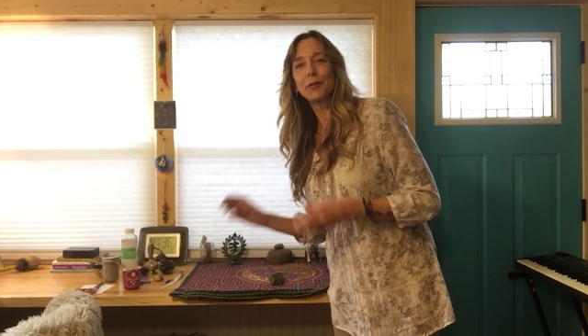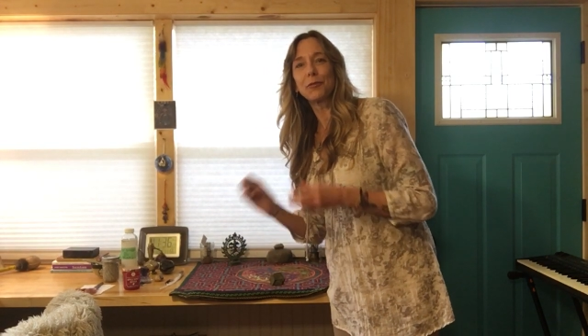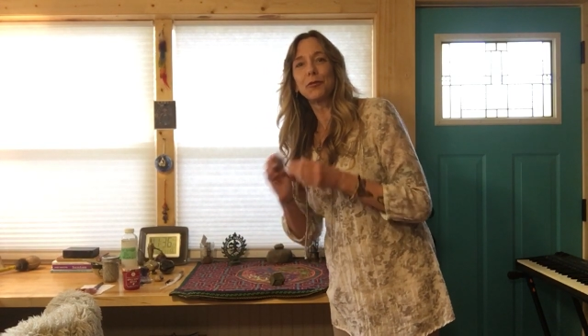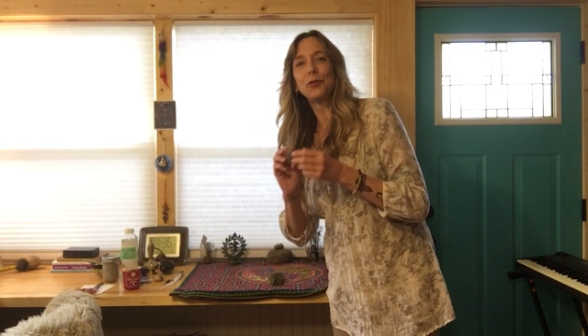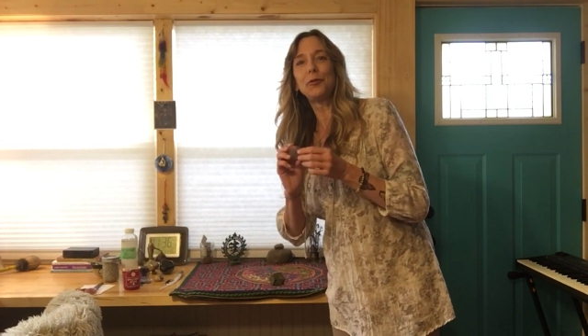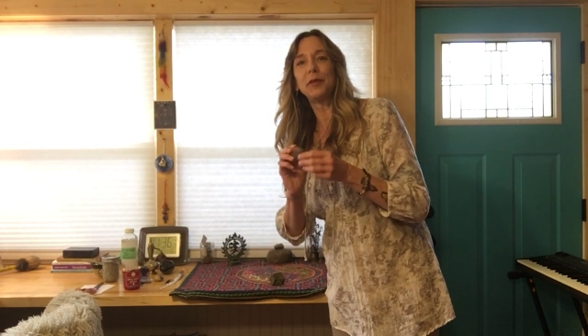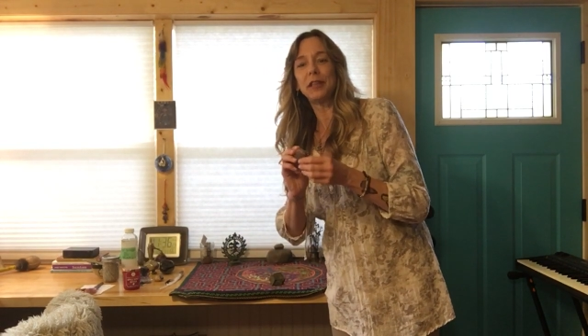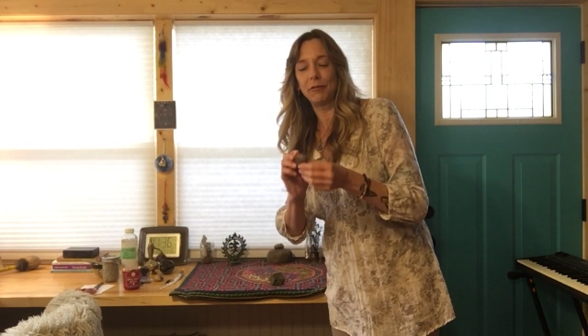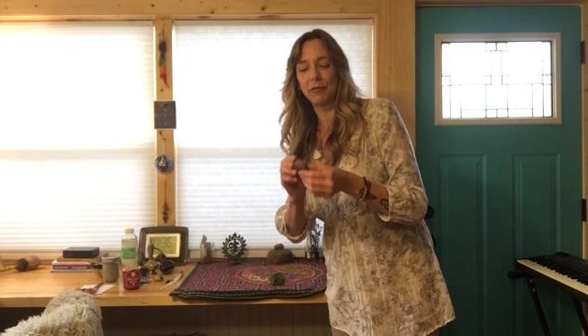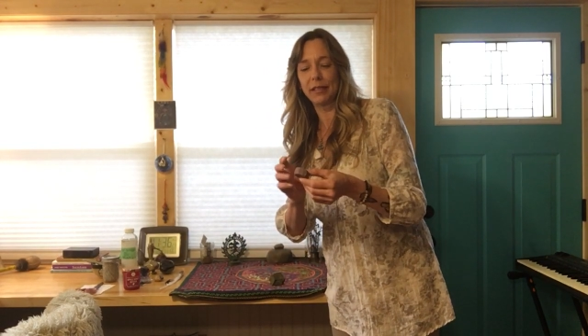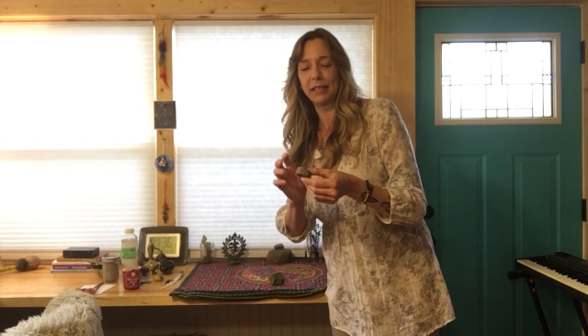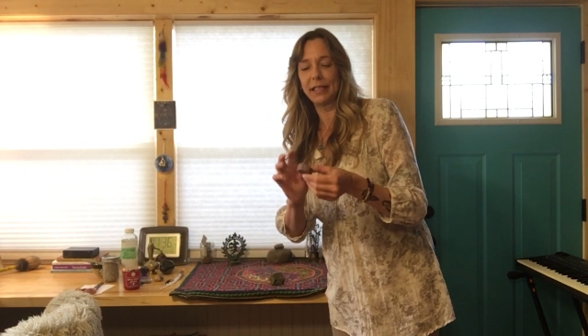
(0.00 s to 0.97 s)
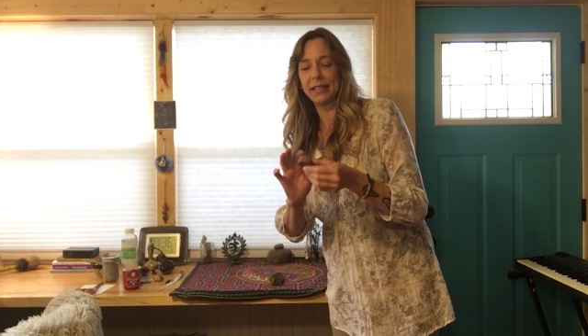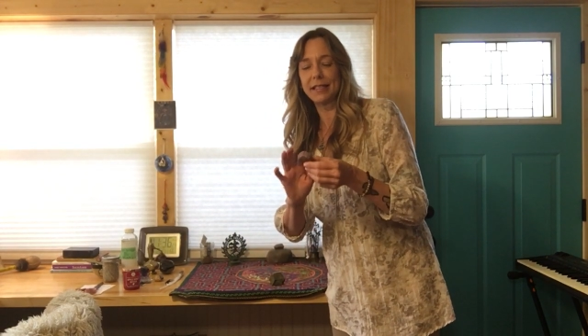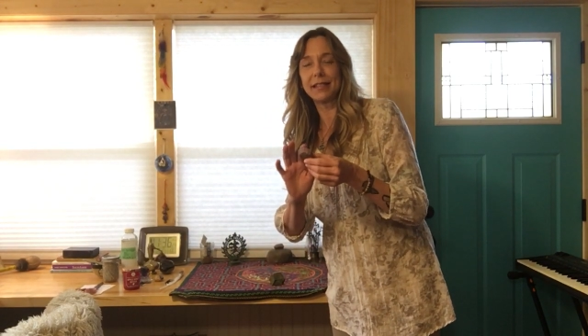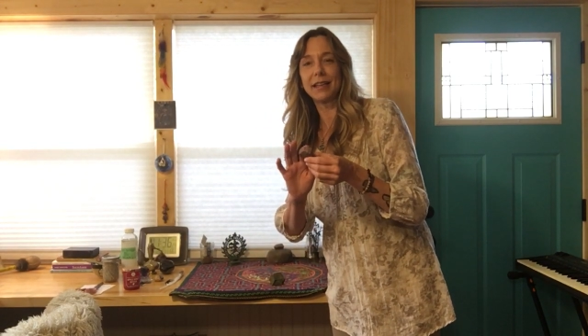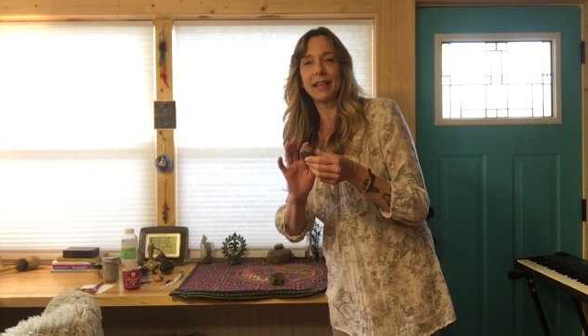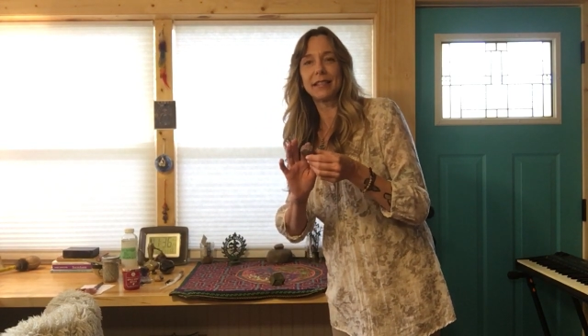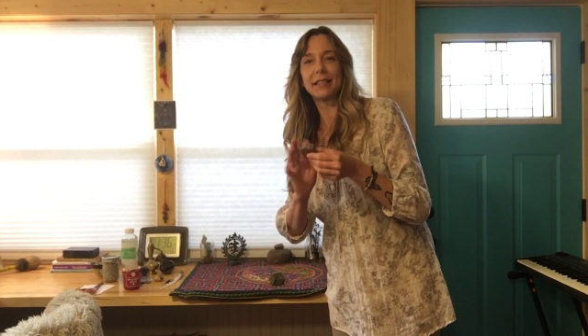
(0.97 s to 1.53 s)
The ruby really is a
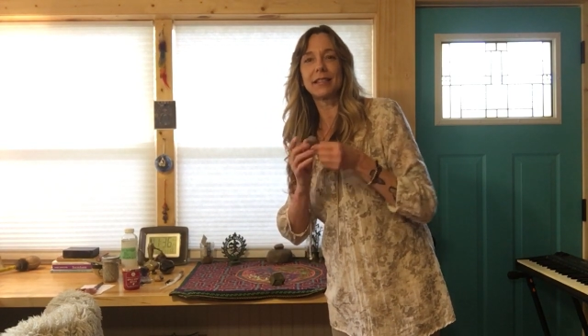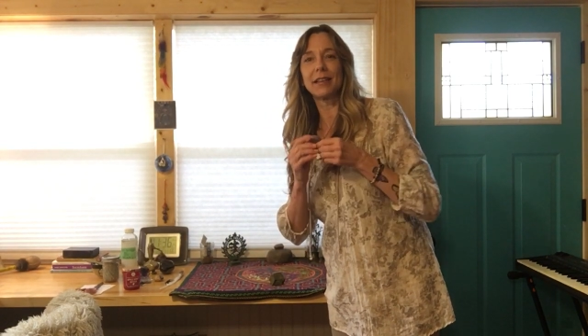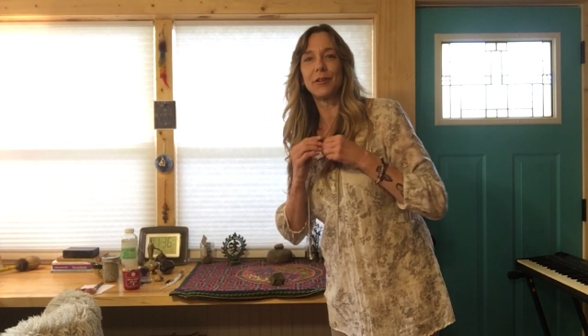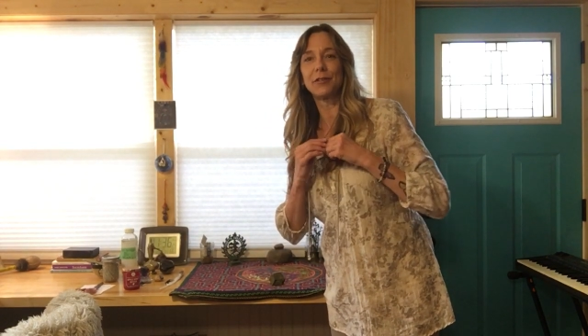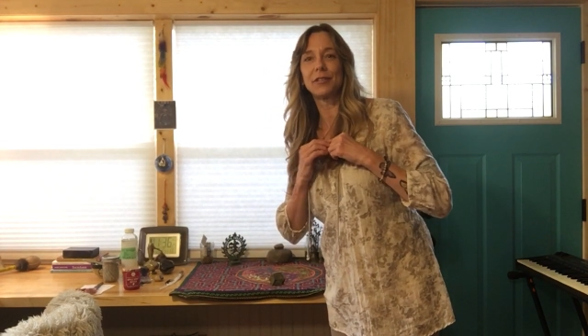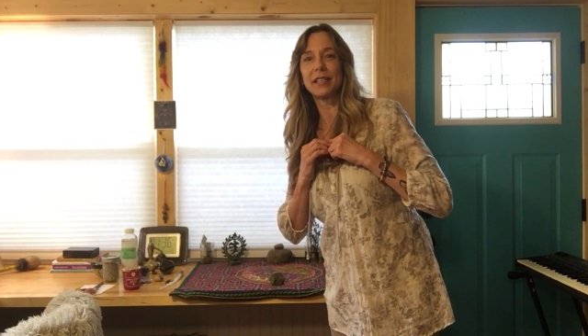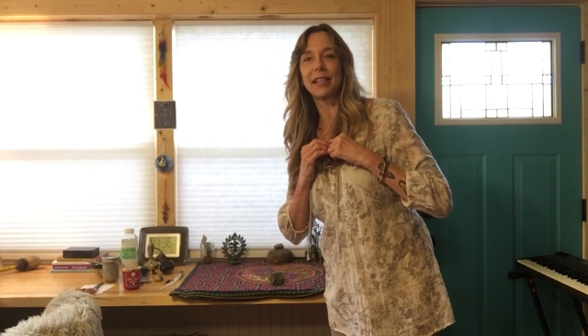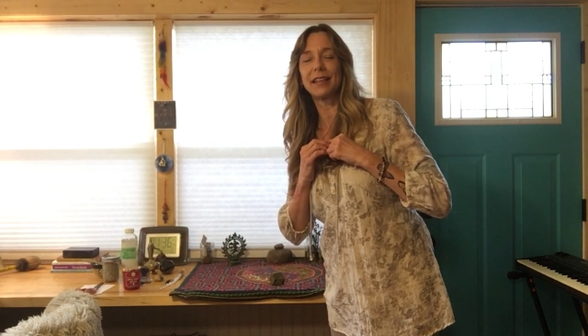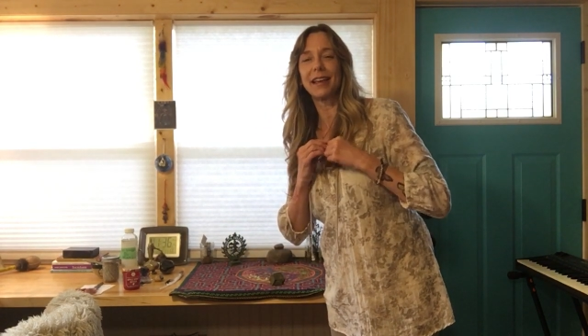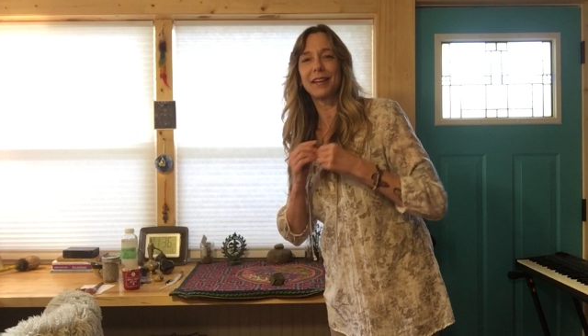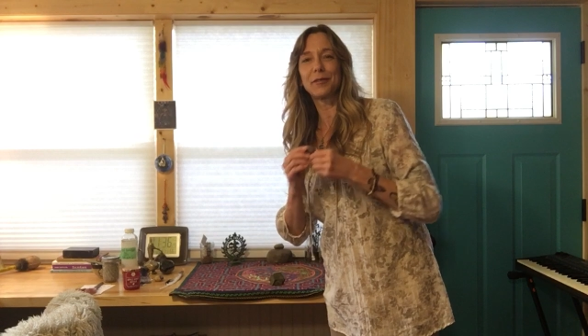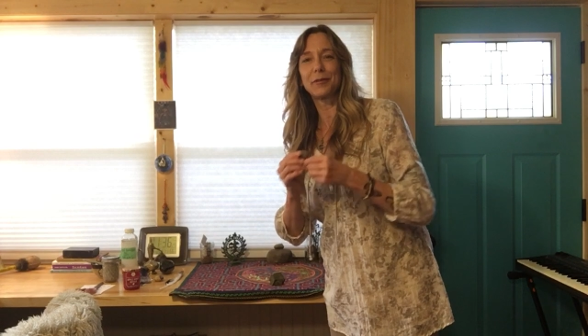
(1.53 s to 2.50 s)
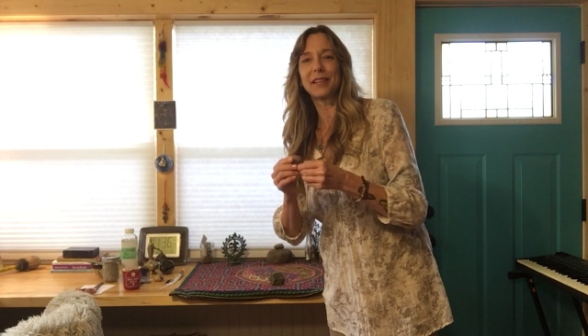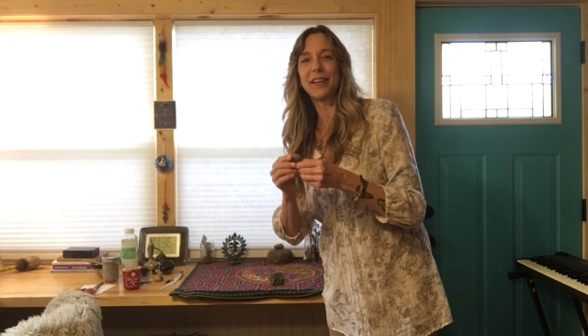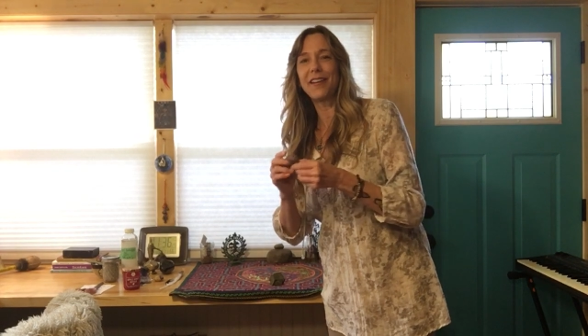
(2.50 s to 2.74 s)
nice stone to connect with the